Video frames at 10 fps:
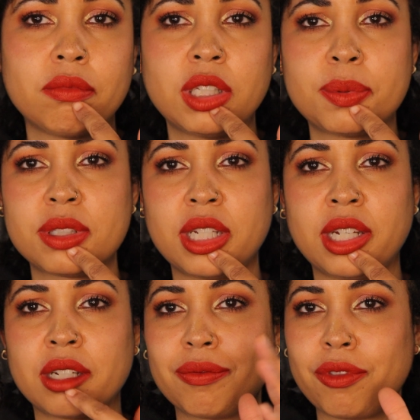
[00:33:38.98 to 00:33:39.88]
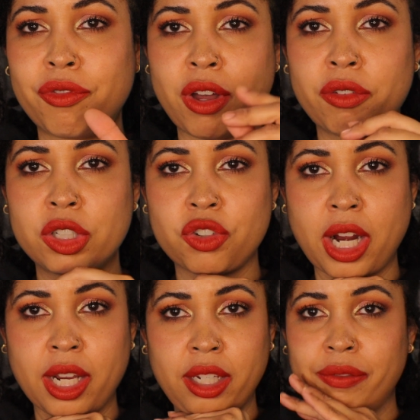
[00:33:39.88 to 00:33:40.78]
Lipstick, Velvet
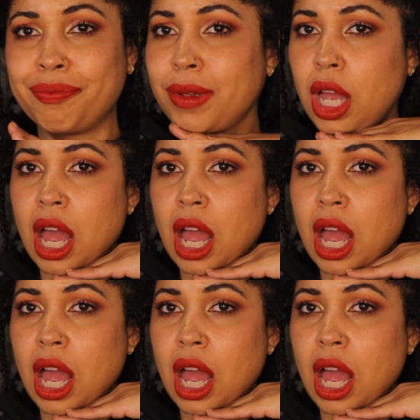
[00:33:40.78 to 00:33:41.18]
Dragon.